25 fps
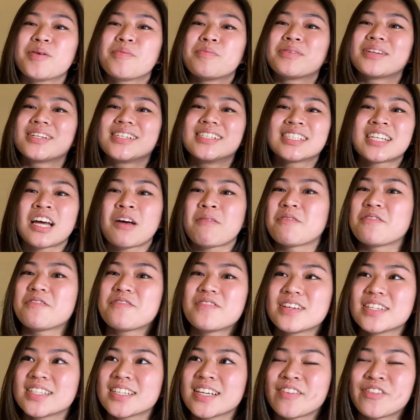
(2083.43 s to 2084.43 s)
please come and
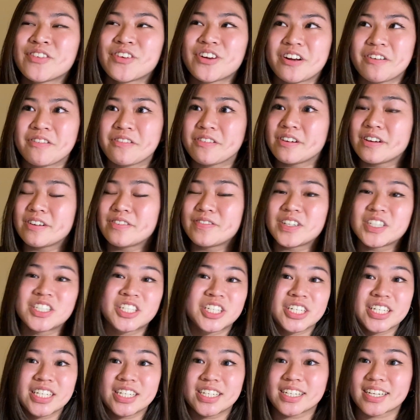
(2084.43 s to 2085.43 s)
visit if you're ever in
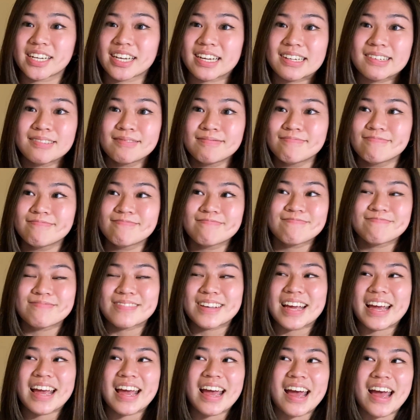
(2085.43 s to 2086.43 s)
Virginia again.
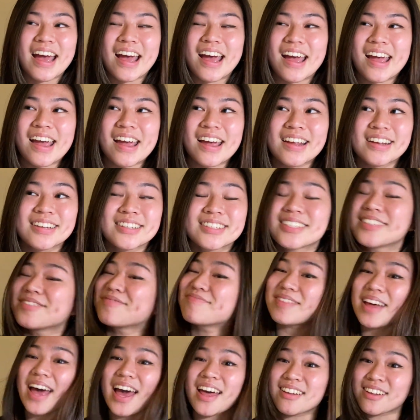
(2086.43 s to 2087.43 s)
And
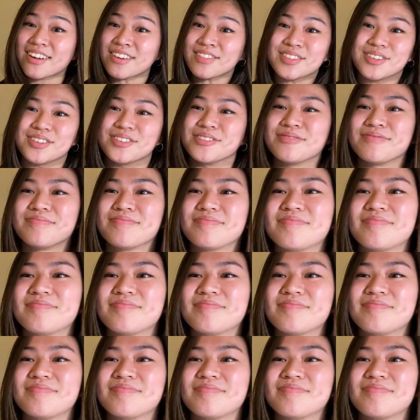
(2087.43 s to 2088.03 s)
I love you.